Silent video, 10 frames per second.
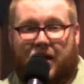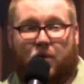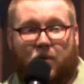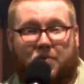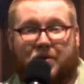
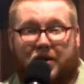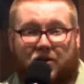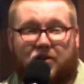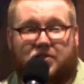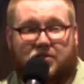I want to be a
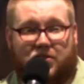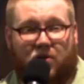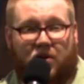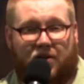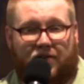good
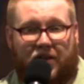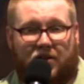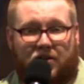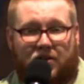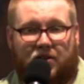steward of
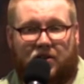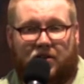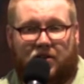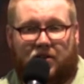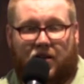it
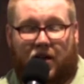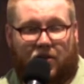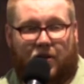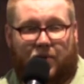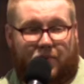I,
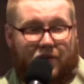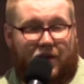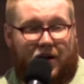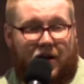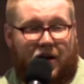am gonna be
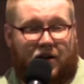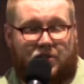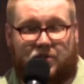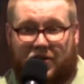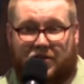very
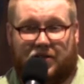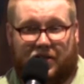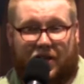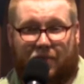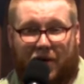honest. This
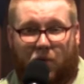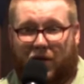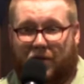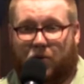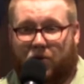is like my
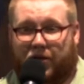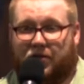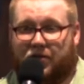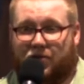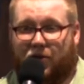weak
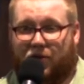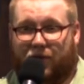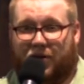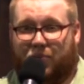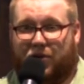point, so it's
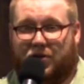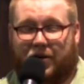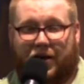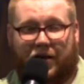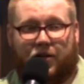fun to
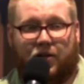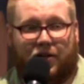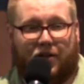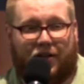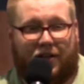preach right now.
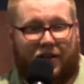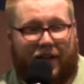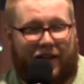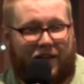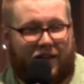
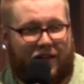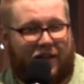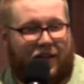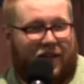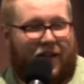Like,
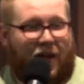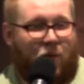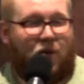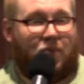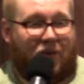I
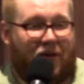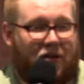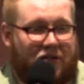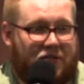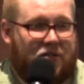want to be a
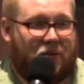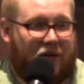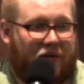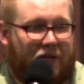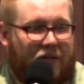good
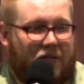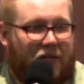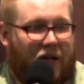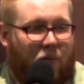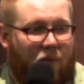steward of it.
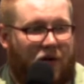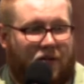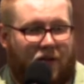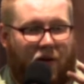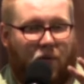I want
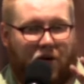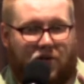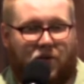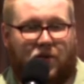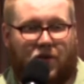to I want to
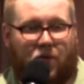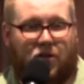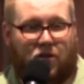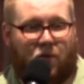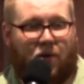do with it
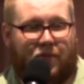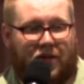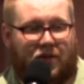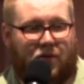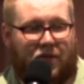what you want me
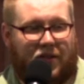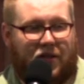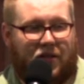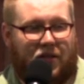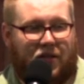to do with
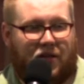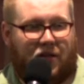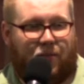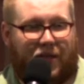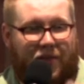it.
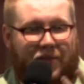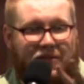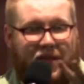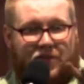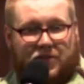But that
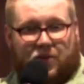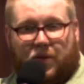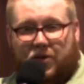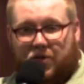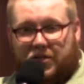means I have to
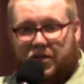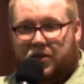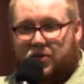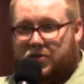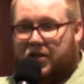surrender it to
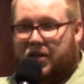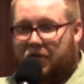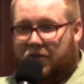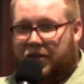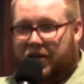you just like
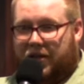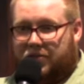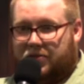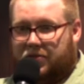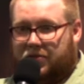everything
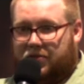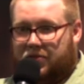else.